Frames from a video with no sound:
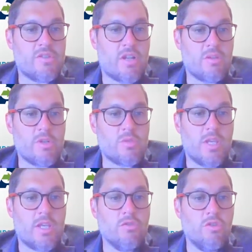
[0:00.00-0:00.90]
there's not so much
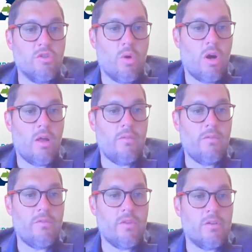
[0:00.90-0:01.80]
we can do
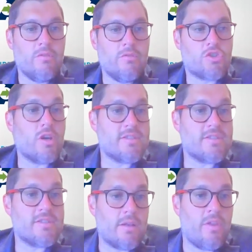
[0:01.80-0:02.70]
on the truck
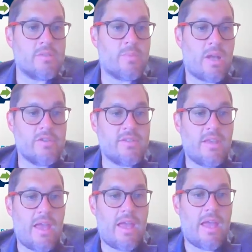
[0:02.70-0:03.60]
side of things, but
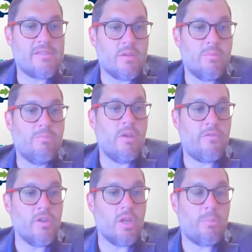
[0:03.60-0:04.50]
obviously as a
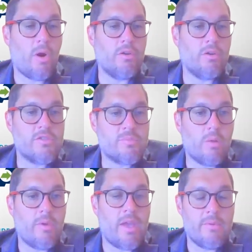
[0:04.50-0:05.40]
affiliate partner of
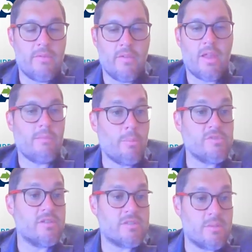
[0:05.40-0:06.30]
SmartWay, and we have a lot of
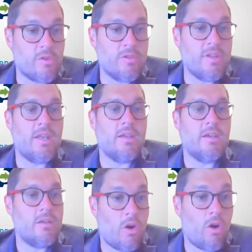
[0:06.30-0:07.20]
members that submit their
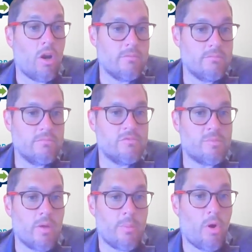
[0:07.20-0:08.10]
data and are
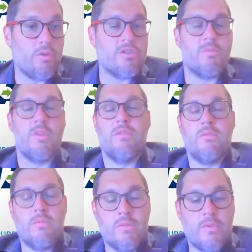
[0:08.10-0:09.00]
SmartWay partners
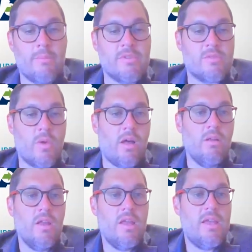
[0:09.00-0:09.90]
with them as
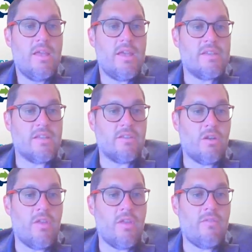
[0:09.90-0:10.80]
well, is that,
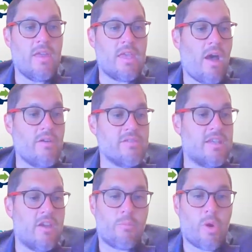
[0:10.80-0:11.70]
they
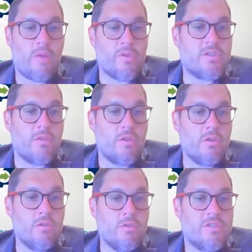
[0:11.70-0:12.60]
obviously give preference to
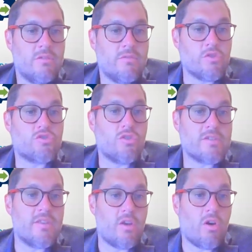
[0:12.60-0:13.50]
those
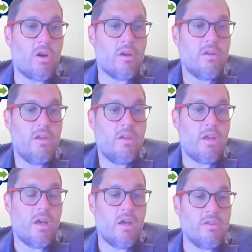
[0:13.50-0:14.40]
trucks that are,
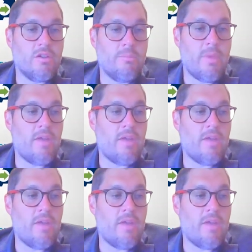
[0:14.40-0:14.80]
may